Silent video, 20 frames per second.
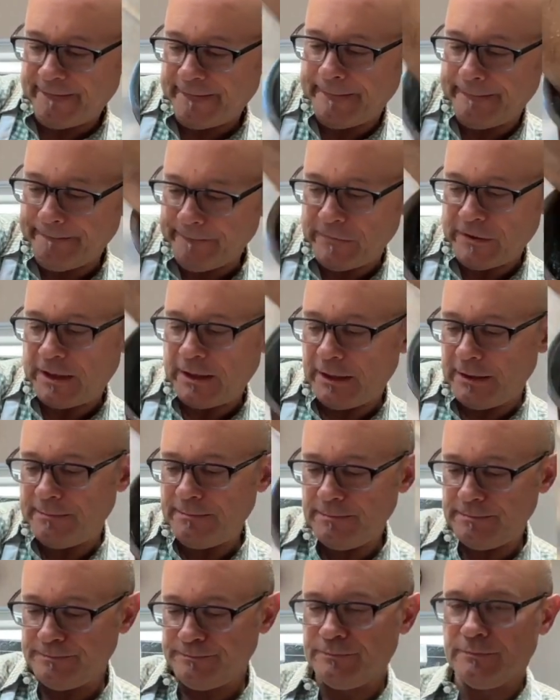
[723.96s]
Okay,
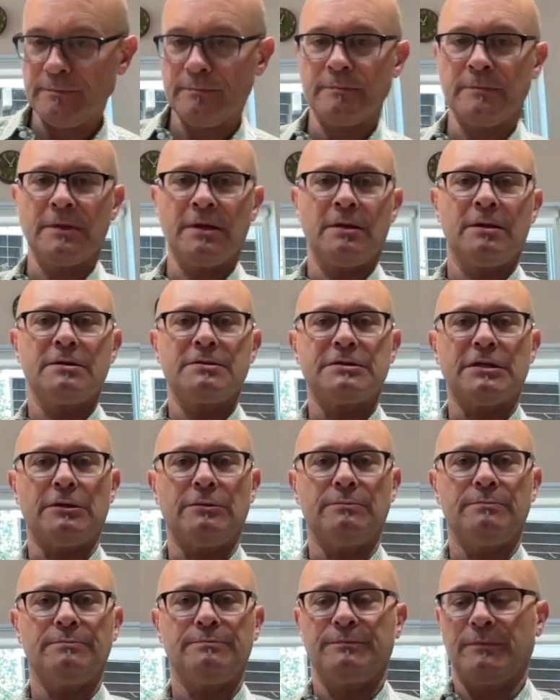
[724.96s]
so
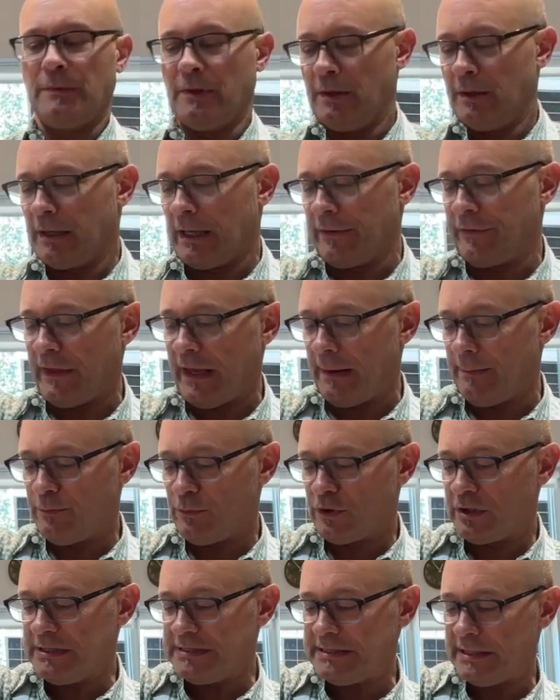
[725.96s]
got that. We're
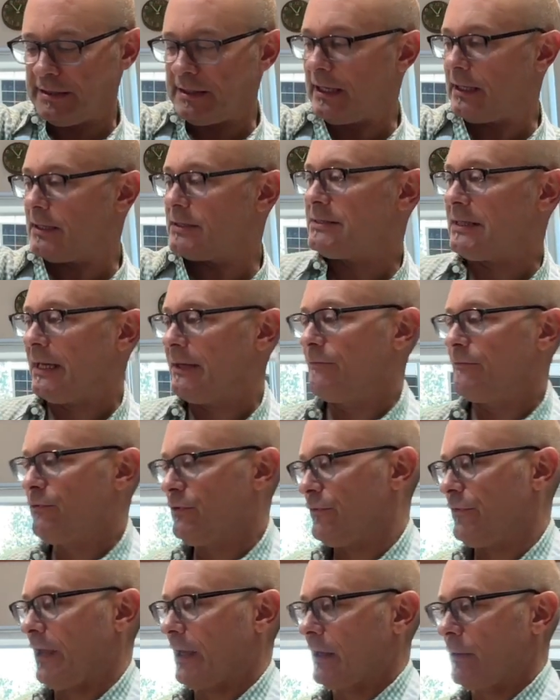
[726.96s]
going to set that aside for a
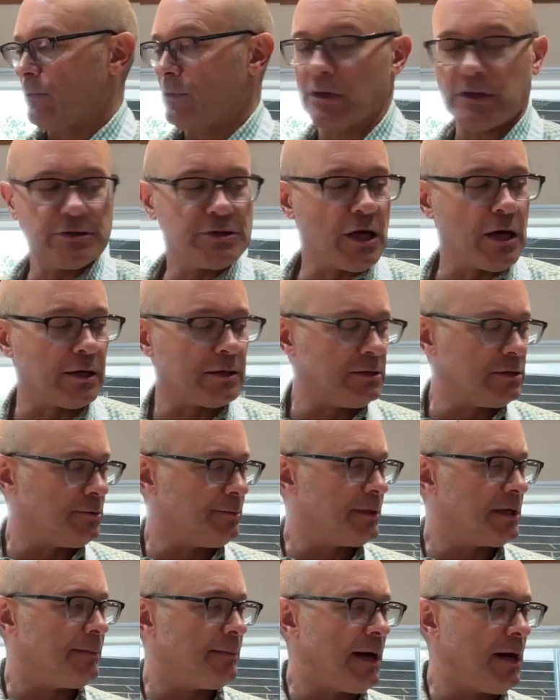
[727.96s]
second. We're going to talk a little
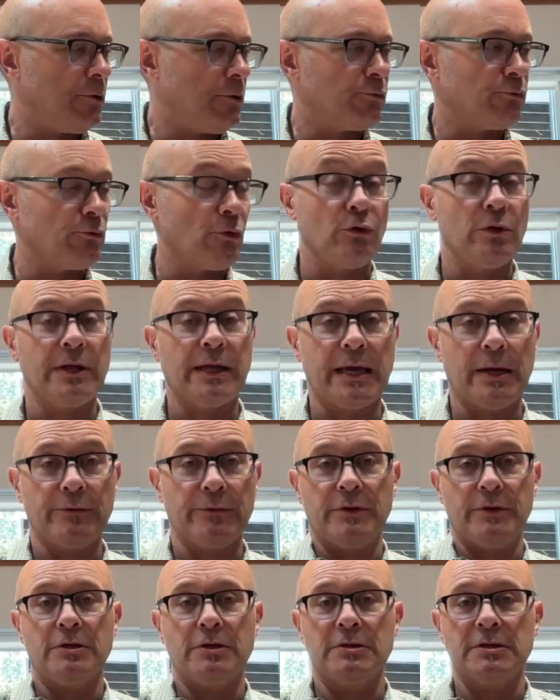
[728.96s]
bit about rolling out
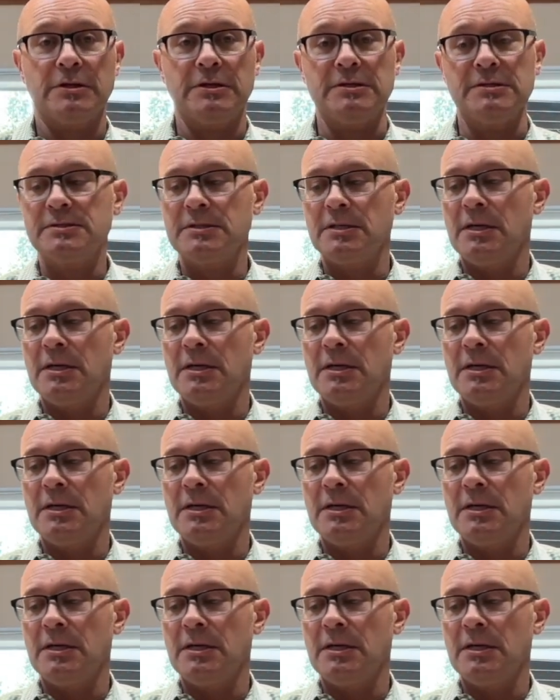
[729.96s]
the cookies.